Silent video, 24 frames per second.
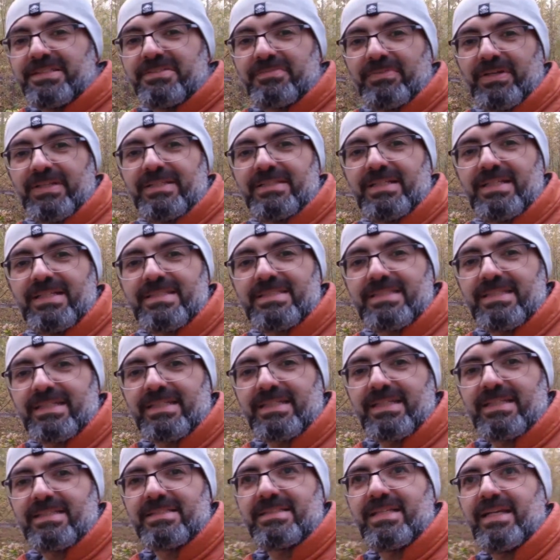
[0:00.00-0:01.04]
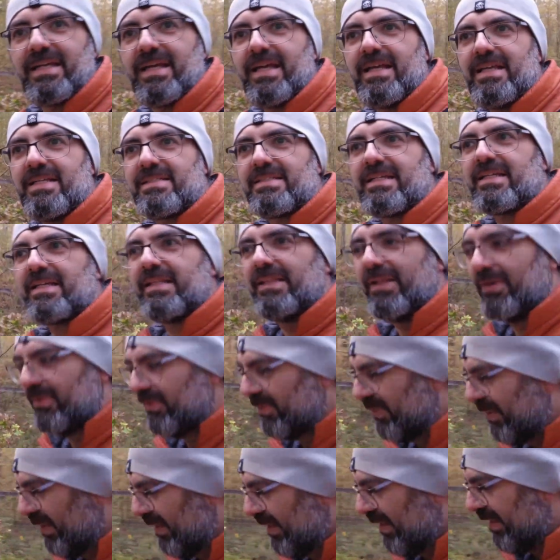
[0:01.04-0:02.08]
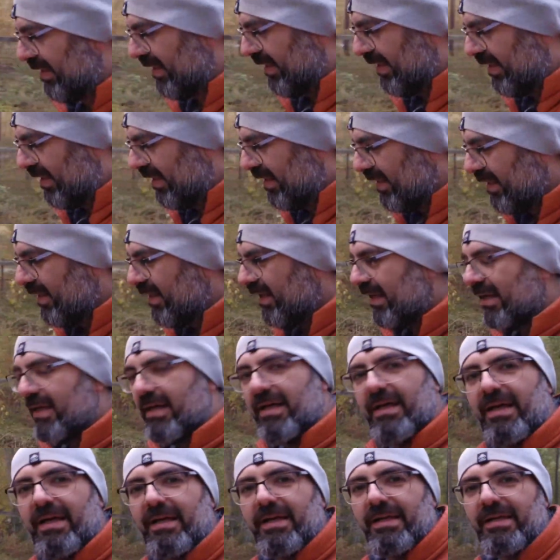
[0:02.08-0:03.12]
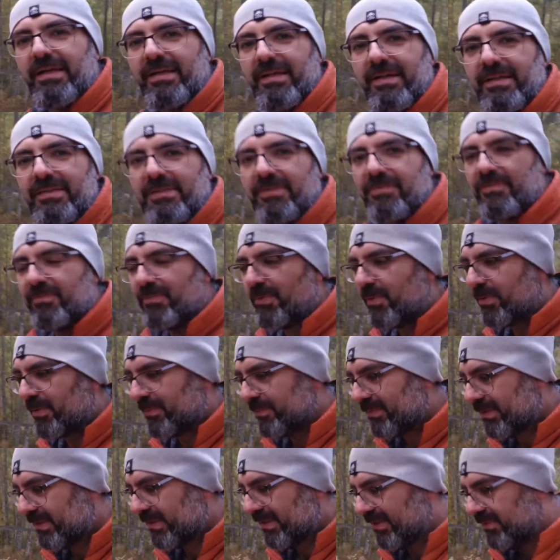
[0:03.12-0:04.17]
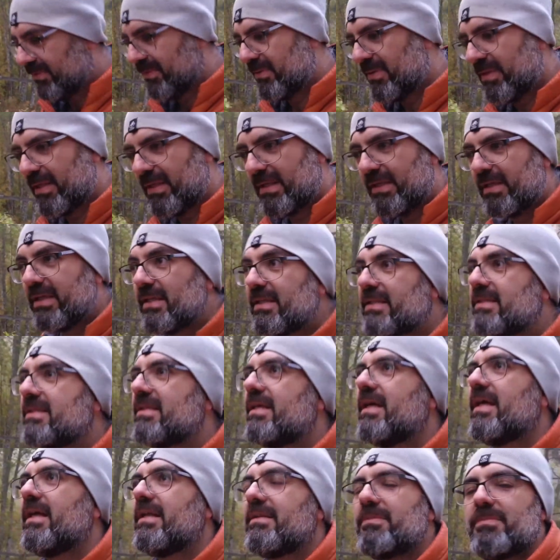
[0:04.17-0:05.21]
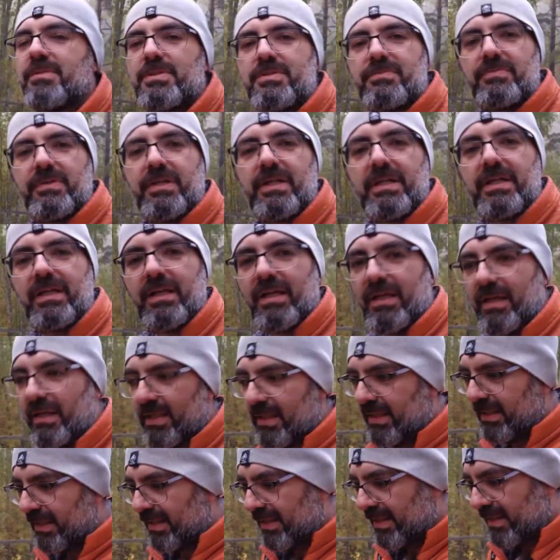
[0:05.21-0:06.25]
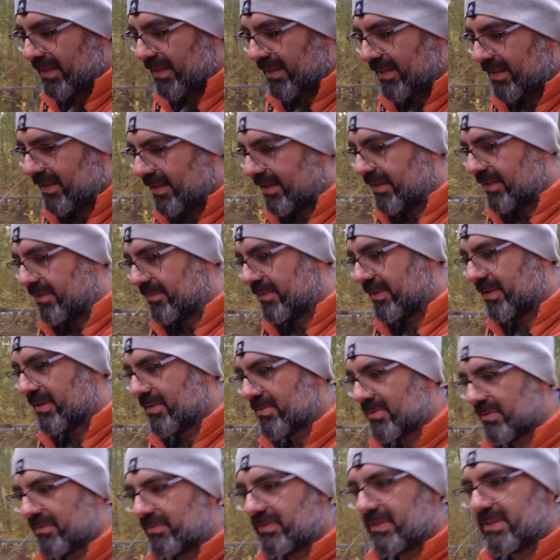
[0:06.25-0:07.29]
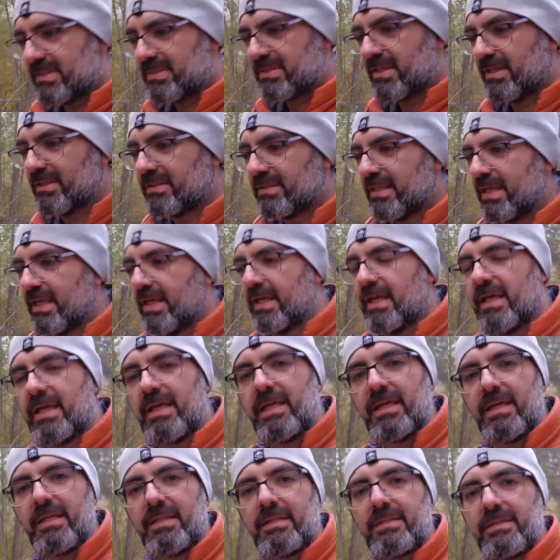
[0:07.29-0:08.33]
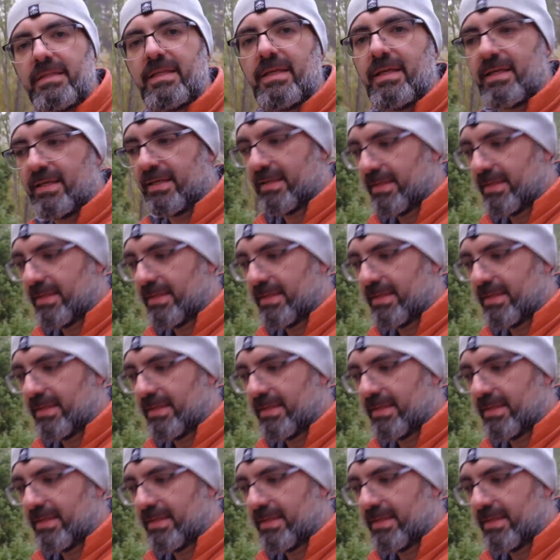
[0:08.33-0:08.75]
is fantastic. It has a glow, kind of warm glow in the atmosphere because of the sun, and